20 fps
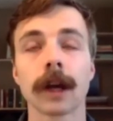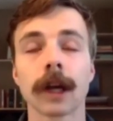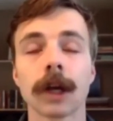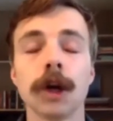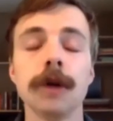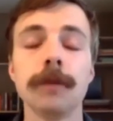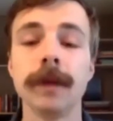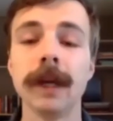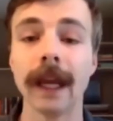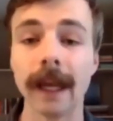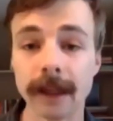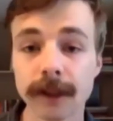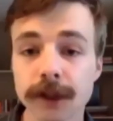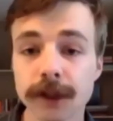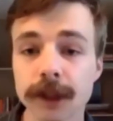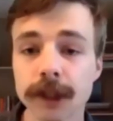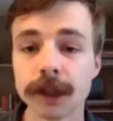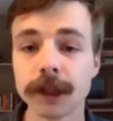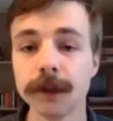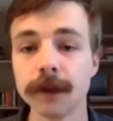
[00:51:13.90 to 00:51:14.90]
could be
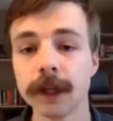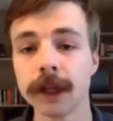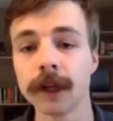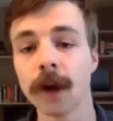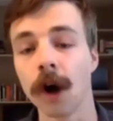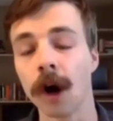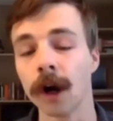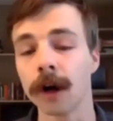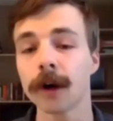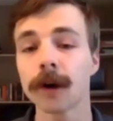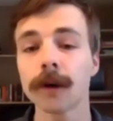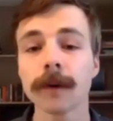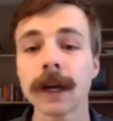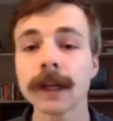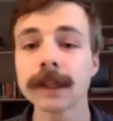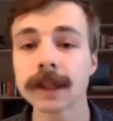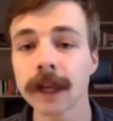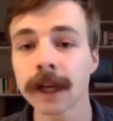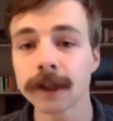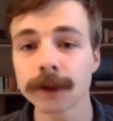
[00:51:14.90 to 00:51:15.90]
instituted on our
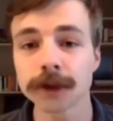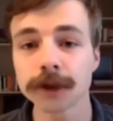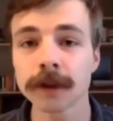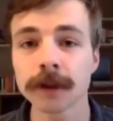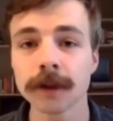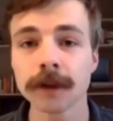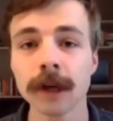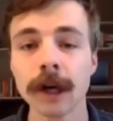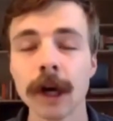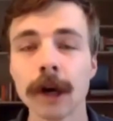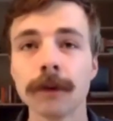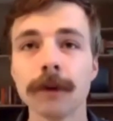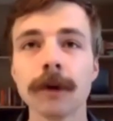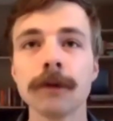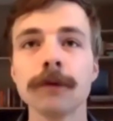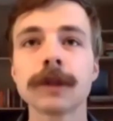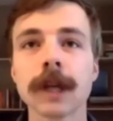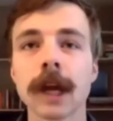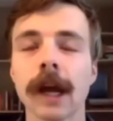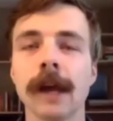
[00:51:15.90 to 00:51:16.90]
residential
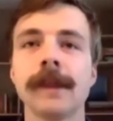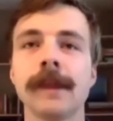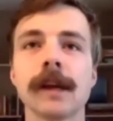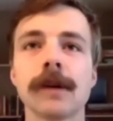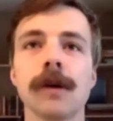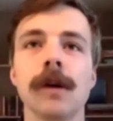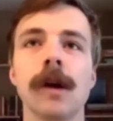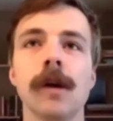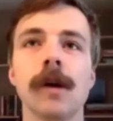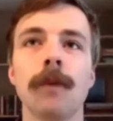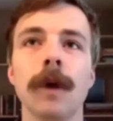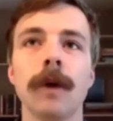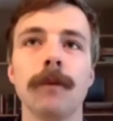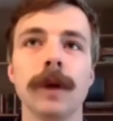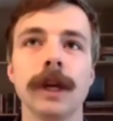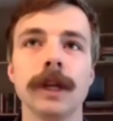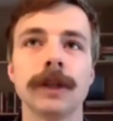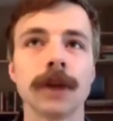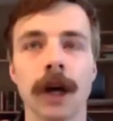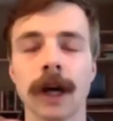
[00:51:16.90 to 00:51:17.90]
roads. I think when
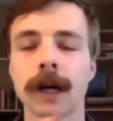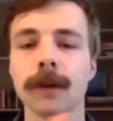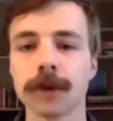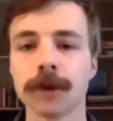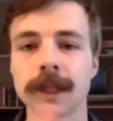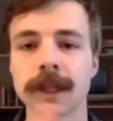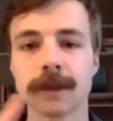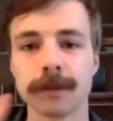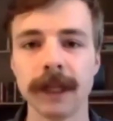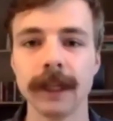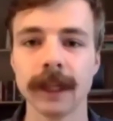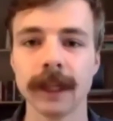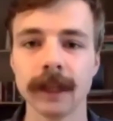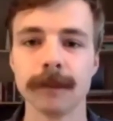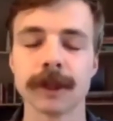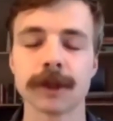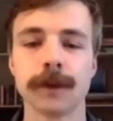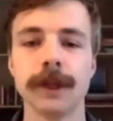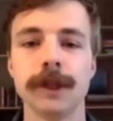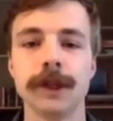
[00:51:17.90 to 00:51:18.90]
we talk about the speed
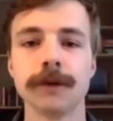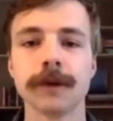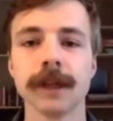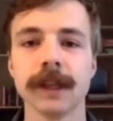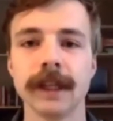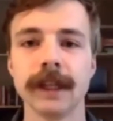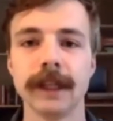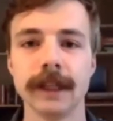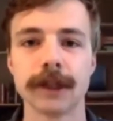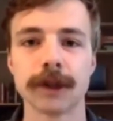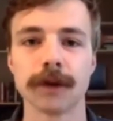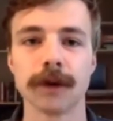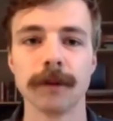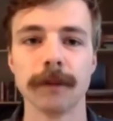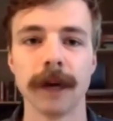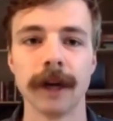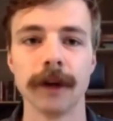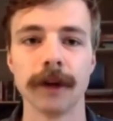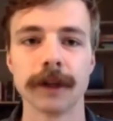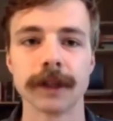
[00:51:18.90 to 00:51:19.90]
limits, we do really need to
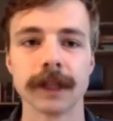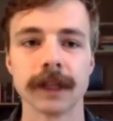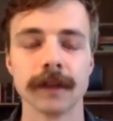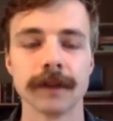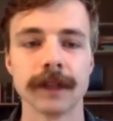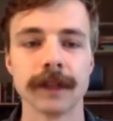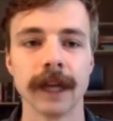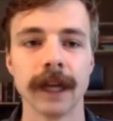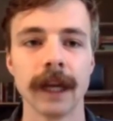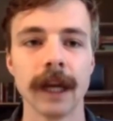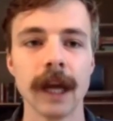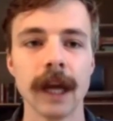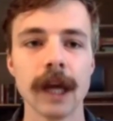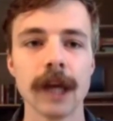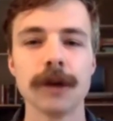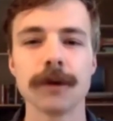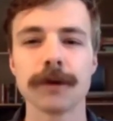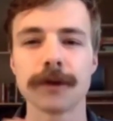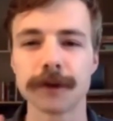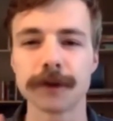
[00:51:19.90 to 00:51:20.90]
remind ourselves that,
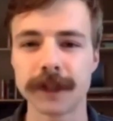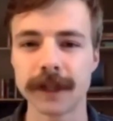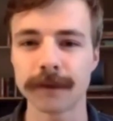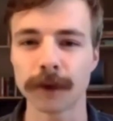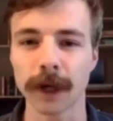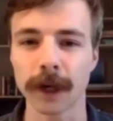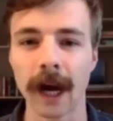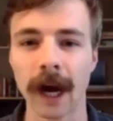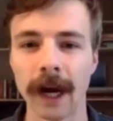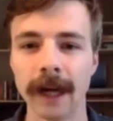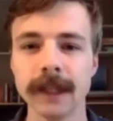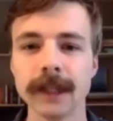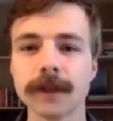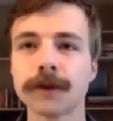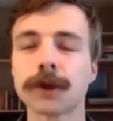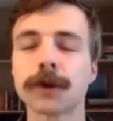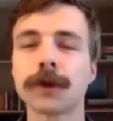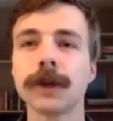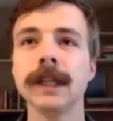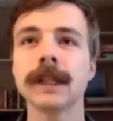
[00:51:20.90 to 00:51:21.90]
you know, there's different kinds of
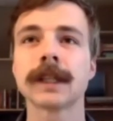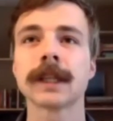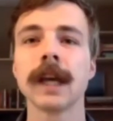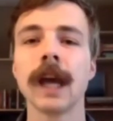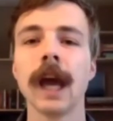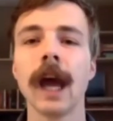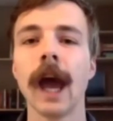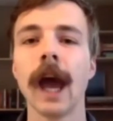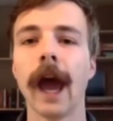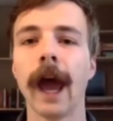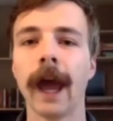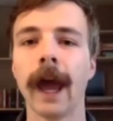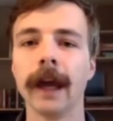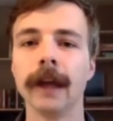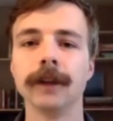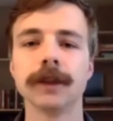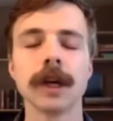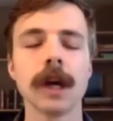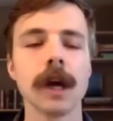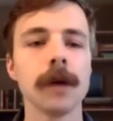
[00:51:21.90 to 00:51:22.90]
streets,
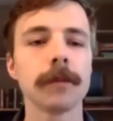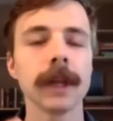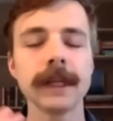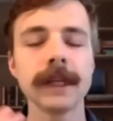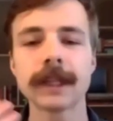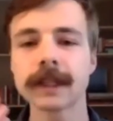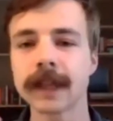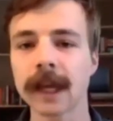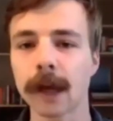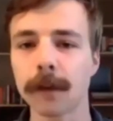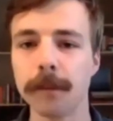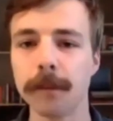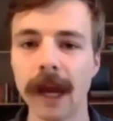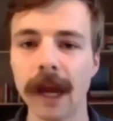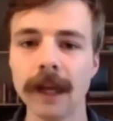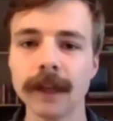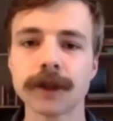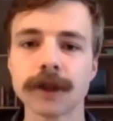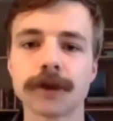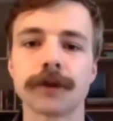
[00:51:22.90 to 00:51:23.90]
and places like
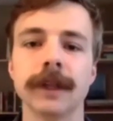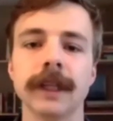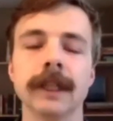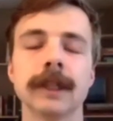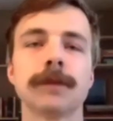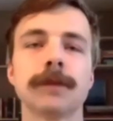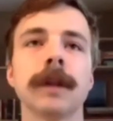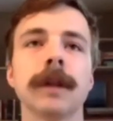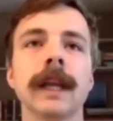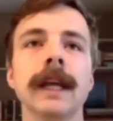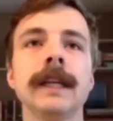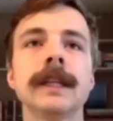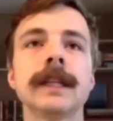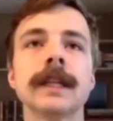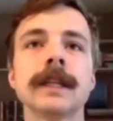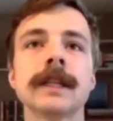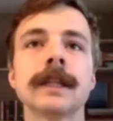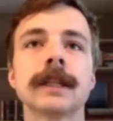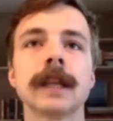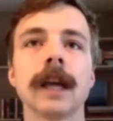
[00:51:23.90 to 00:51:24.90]
main streets,
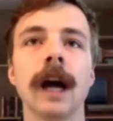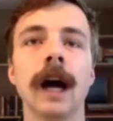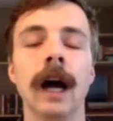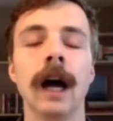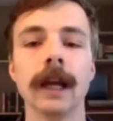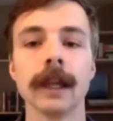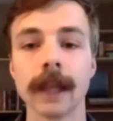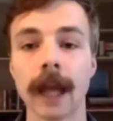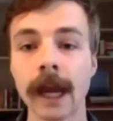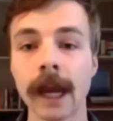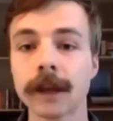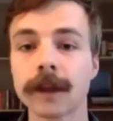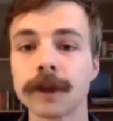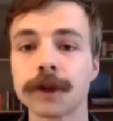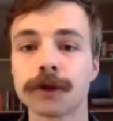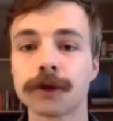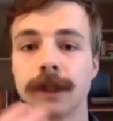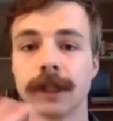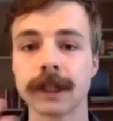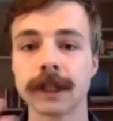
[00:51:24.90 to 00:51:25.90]
places like the
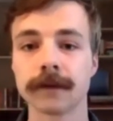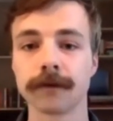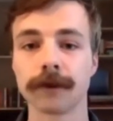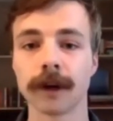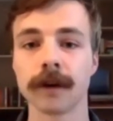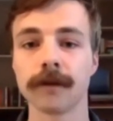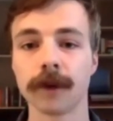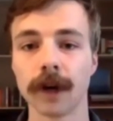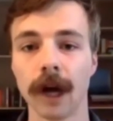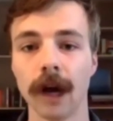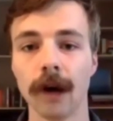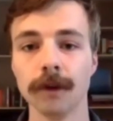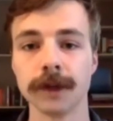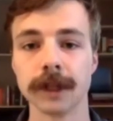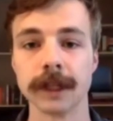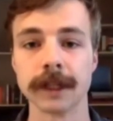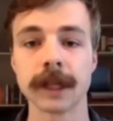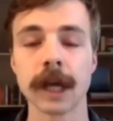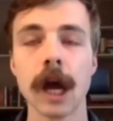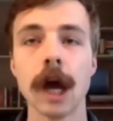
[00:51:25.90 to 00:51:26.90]
streets in front of our
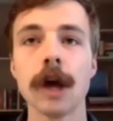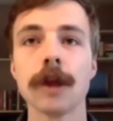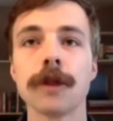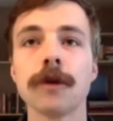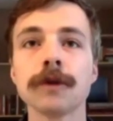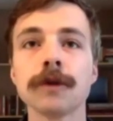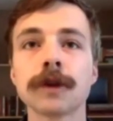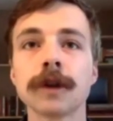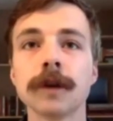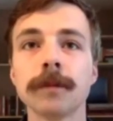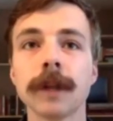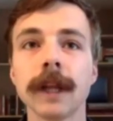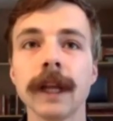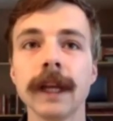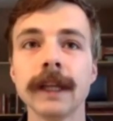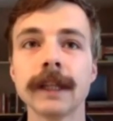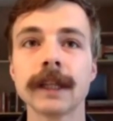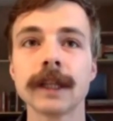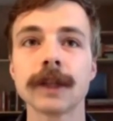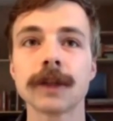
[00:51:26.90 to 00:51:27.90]
houses, those are
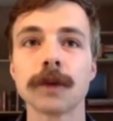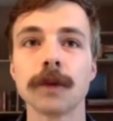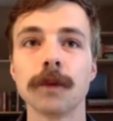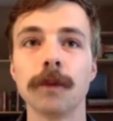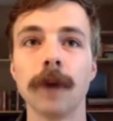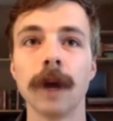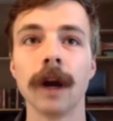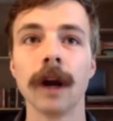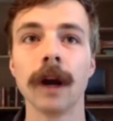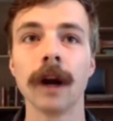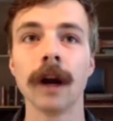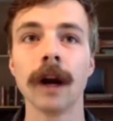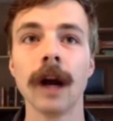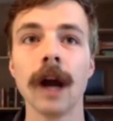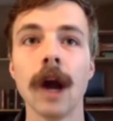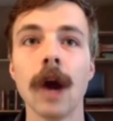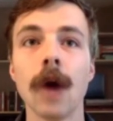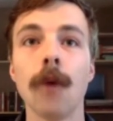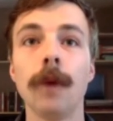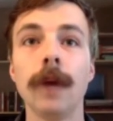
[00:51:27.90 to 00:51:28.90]
places where
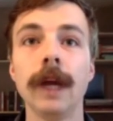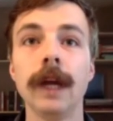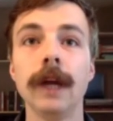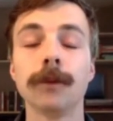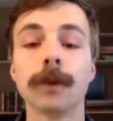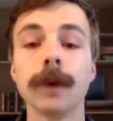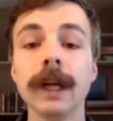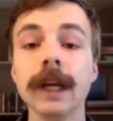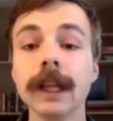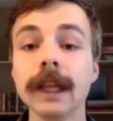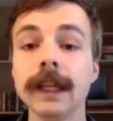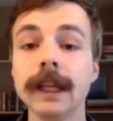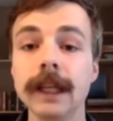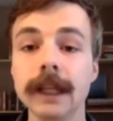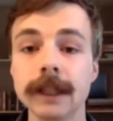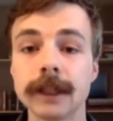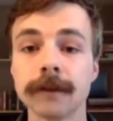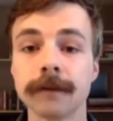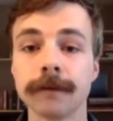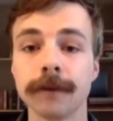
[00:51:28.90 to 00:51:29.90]
we really
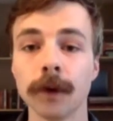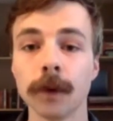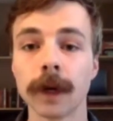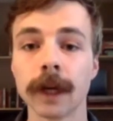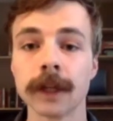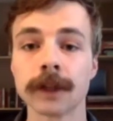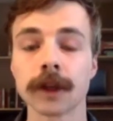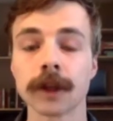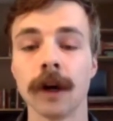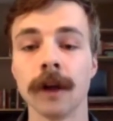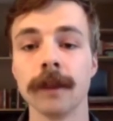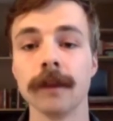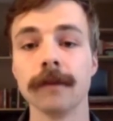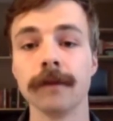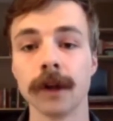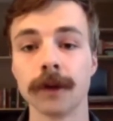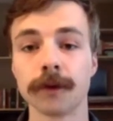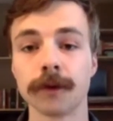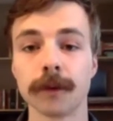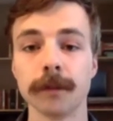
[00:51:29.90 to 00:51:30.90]
need to focus on the
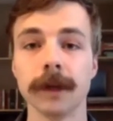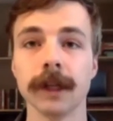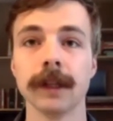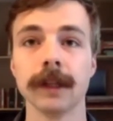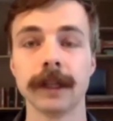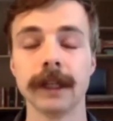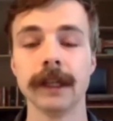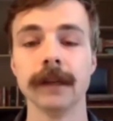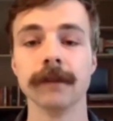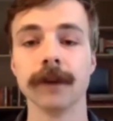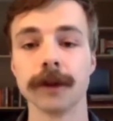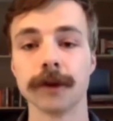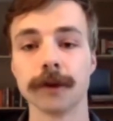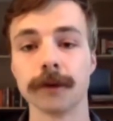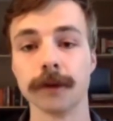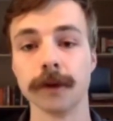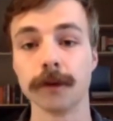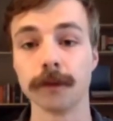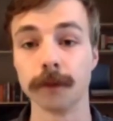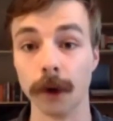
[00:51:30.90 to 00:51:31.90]
vulnerability of
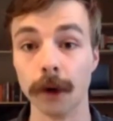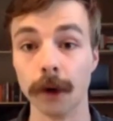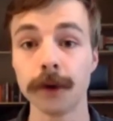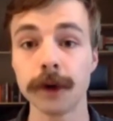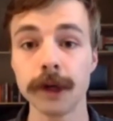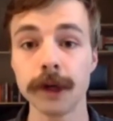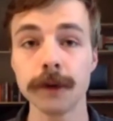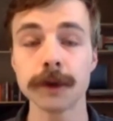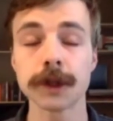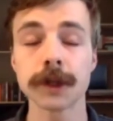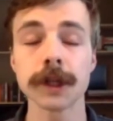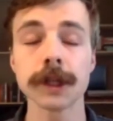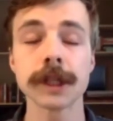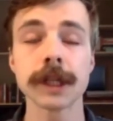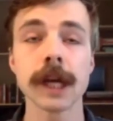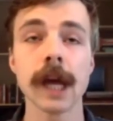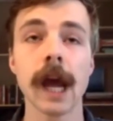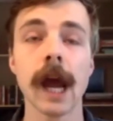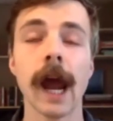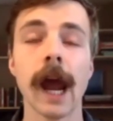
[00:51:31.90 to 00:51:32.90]
other road users.